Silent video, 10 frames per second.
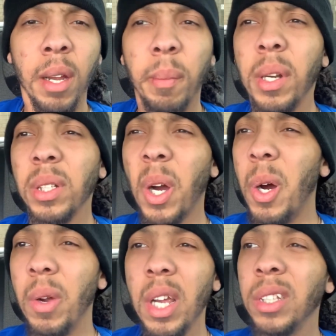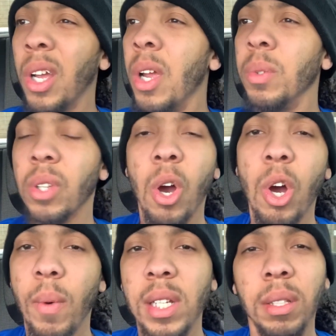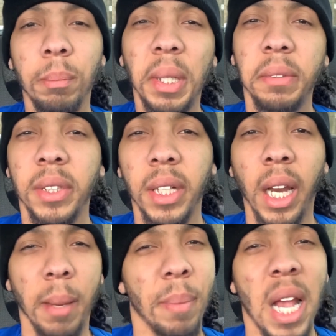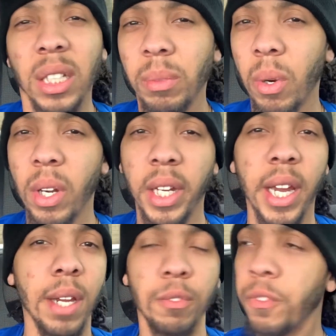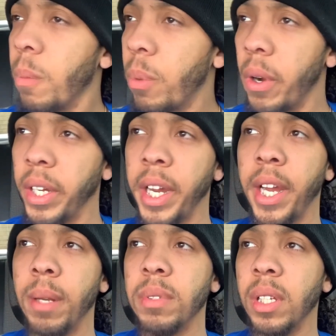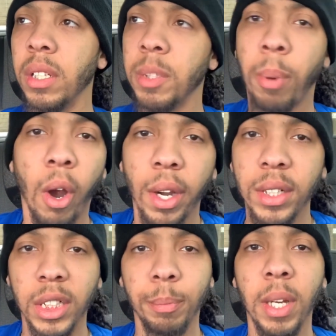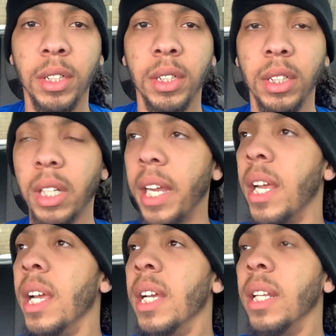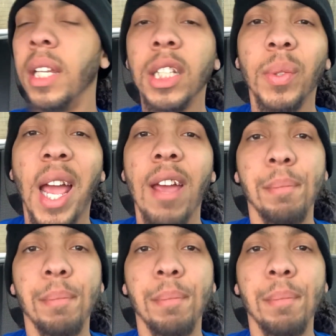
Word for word: but it's always, it's, it was always some beef shit at like basketball games, football games, parties especially. Like niggas would have